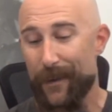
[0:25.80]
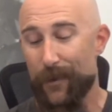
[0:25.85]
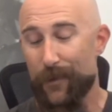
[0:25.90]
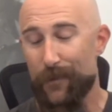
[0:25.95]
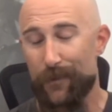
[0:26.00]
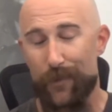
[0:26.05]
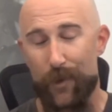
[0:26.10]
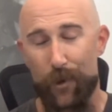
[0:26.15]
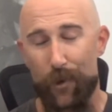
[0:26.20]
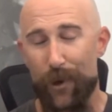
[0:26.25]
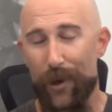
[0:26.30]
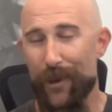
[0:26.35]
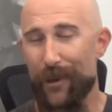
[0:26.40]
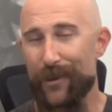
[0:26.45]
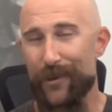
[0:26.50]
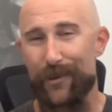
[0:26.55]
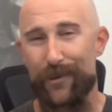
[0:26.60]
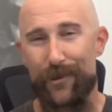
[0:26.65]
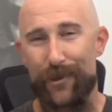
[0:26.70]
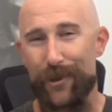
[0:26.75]

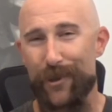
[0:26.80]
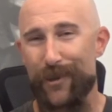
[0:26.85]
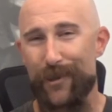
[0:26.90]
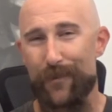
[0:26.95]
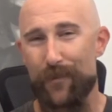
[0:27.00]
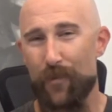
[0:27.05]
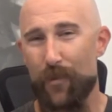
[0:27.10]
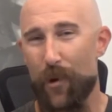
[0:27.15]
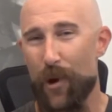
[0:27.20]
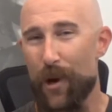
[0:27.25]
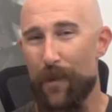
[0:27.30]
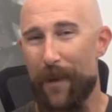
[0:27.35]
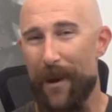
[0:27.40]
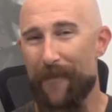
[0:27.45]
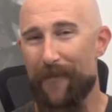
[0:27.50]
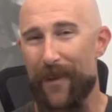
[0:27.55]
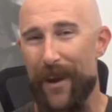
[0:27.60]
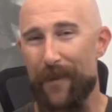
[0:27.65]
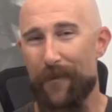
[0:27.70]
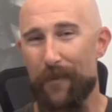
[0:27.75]
Gorillaz, just one of my
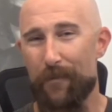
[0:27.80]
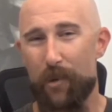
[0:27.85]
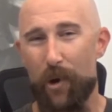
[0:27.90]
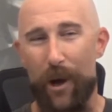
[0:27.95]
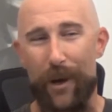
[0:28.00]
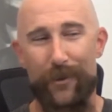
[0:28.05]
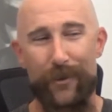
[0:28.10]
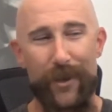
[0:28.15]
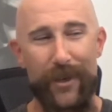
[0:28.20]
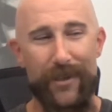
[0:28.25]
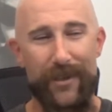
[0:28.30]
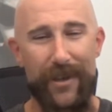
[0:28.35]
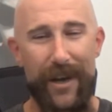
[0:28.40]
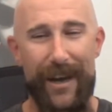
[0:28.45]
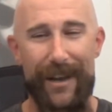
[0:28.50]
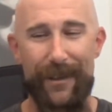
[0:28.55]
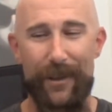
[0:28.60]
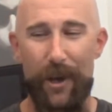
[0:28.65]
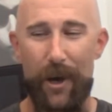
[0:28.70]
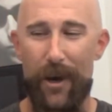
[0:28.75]
favorite projects.
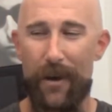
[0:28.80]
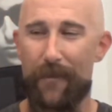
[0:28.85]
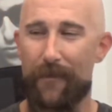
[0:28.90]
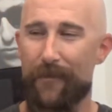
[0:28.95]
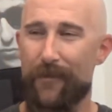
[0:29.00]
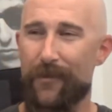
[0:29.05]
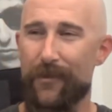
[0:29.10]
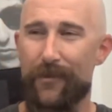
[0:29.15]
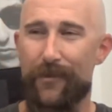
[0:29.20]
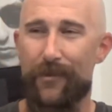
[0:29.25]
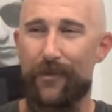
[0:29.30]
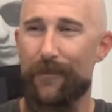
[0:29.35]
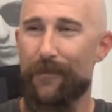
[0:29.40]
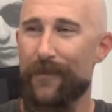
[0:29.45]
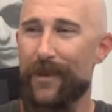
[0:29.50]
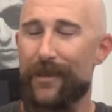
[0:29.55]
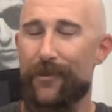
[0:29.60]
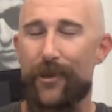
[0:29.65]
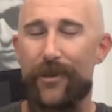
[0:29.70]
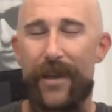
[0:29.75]
I love
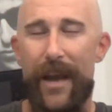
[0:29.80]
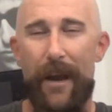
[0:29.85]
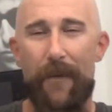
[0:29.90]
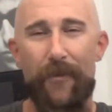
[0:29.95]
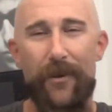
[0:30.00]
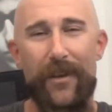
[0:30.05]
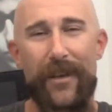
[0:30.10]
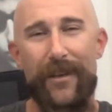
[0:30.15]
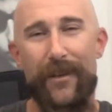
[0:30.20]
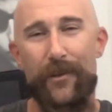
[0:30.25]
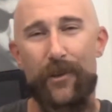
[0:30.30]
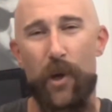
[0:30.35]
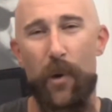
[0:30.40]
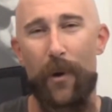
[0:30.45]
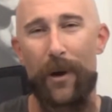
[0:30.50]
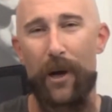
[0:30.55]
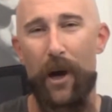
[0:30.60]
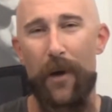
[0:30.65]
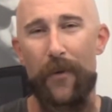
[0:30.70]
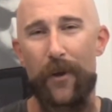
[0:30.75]
just everything that's
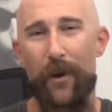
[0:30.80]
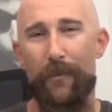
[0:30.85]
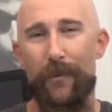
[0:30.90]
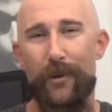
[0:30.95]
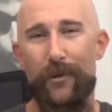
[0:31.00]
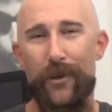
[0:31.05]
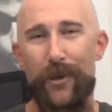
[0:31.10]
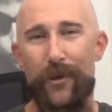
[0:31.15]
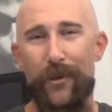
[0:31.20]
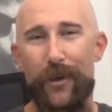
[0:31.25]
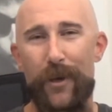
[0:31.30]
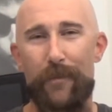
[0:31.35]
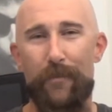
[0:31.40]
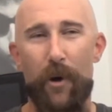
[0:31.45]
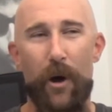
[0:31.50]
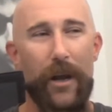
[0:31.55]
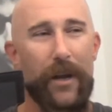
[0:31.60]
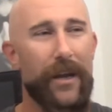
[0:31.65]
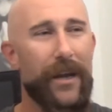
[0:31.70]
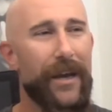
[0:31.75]
going on there musically,
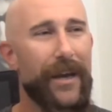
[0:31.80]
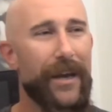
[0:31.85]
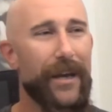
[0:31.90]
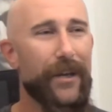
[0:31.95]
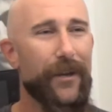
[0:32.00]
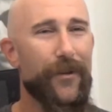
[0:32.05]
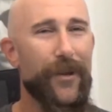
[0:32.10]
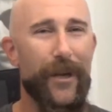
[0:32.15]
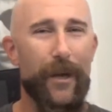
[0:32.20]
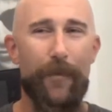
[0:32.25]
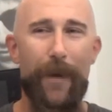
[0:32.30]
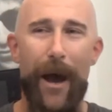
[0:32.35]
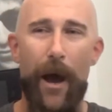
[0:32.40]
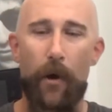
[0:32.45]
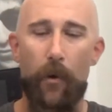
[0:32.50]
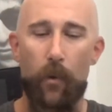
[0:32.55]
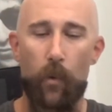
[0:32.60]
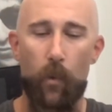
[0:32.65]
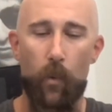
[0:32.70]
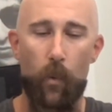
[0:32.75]
but you think
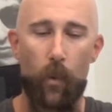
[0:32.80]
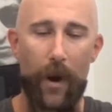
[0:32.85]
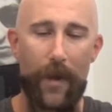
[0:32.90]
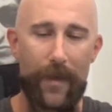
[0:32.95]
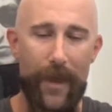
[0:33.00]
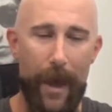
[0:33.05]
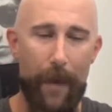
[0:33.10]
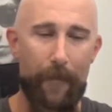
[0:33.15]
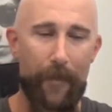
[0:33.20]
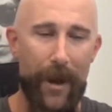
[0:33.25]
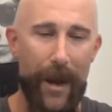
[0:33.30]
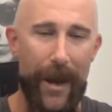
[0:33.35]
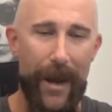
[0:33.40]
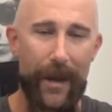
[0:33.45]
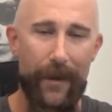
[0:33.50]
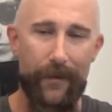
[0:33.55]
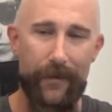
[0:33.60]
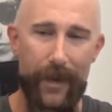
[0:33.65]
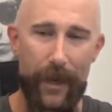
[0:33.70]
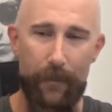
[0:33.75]
about when that
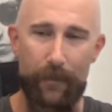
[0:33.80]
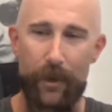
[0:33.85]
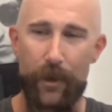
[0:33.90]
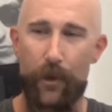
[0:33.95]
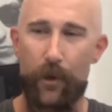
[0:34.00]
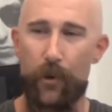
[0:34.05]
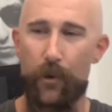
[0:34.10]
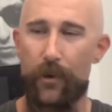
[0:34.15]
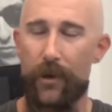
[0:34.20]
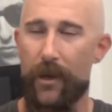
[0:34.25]
band debuted